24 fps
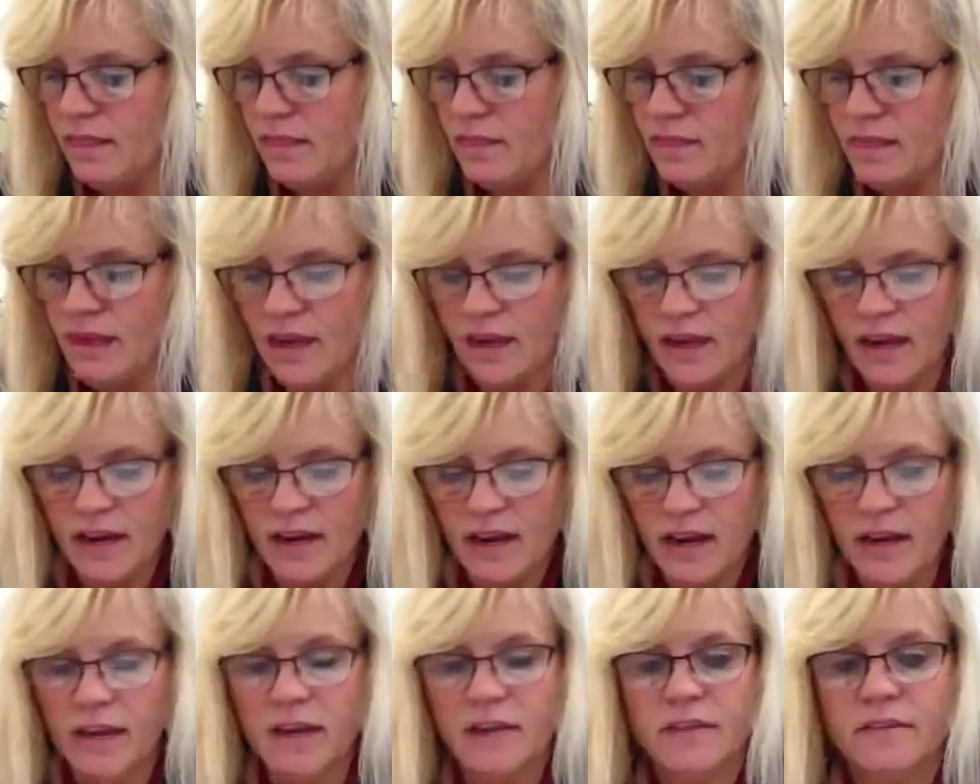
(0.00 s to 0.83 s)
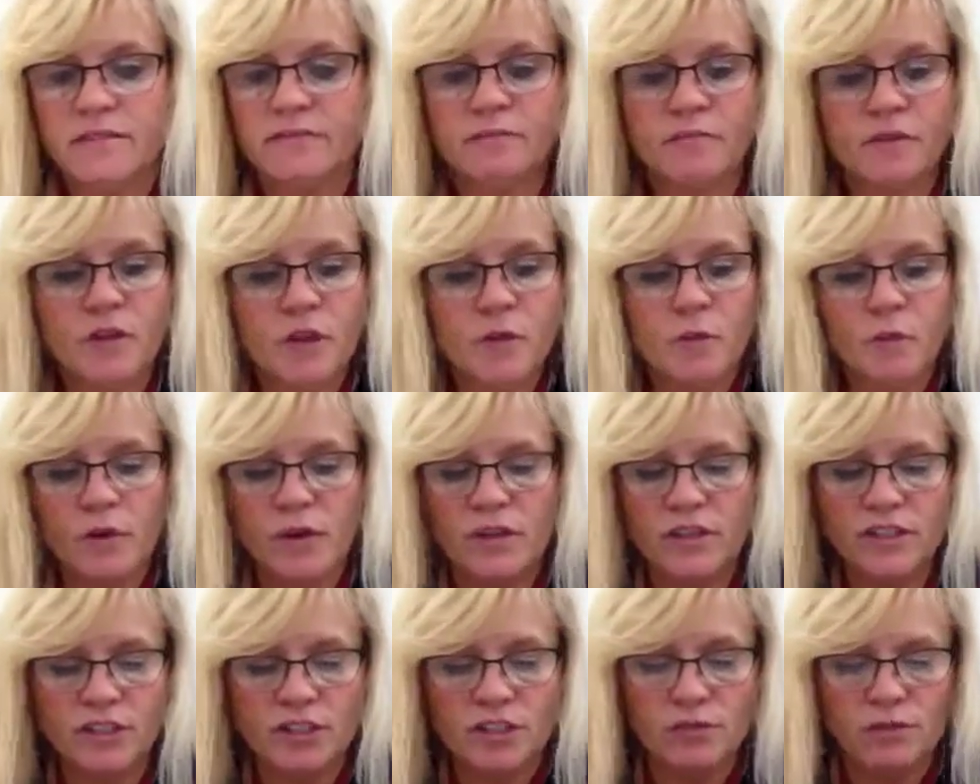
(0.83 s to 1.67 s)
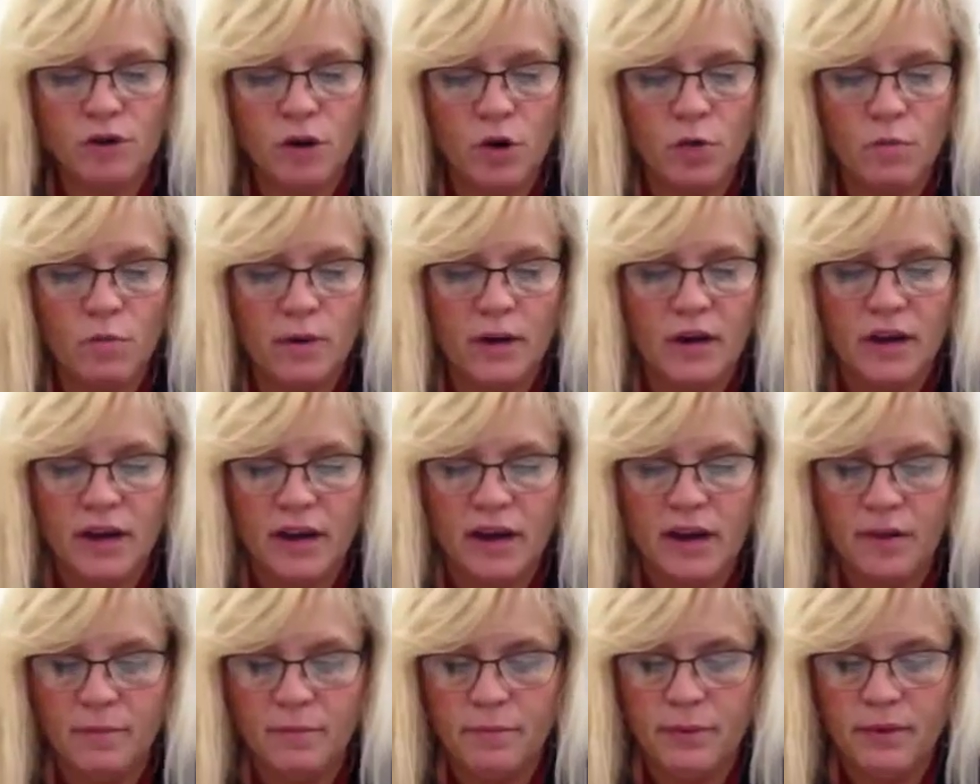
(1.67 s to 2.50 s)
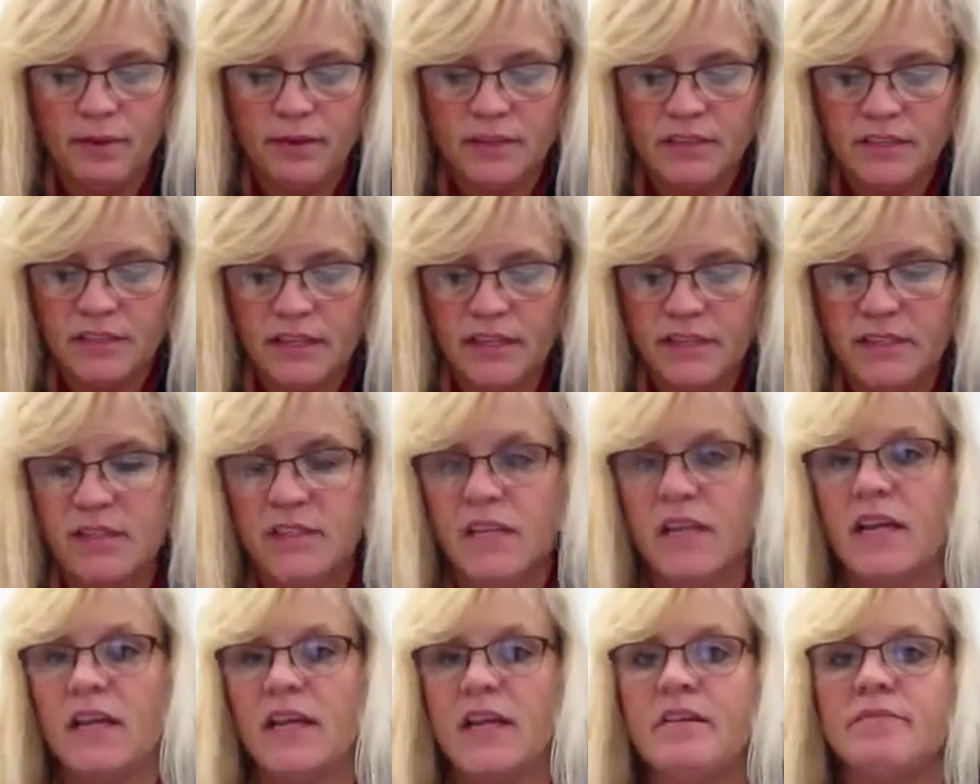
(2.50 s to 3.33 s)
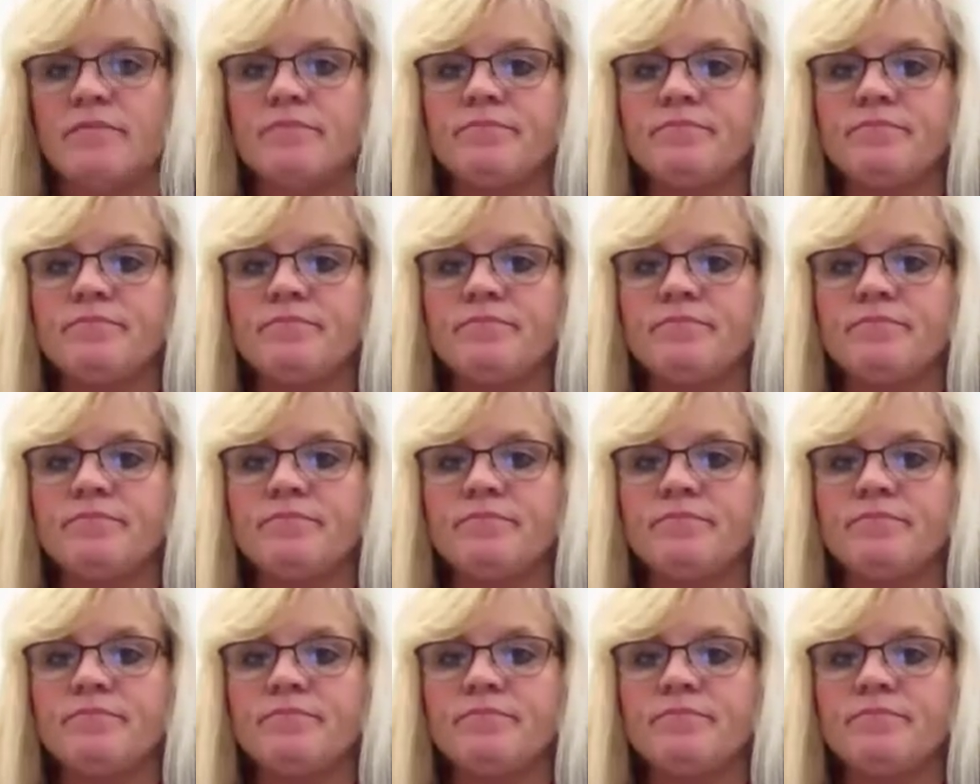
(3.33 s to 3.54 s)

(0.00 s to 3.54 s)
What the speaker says: Then you want to open up density.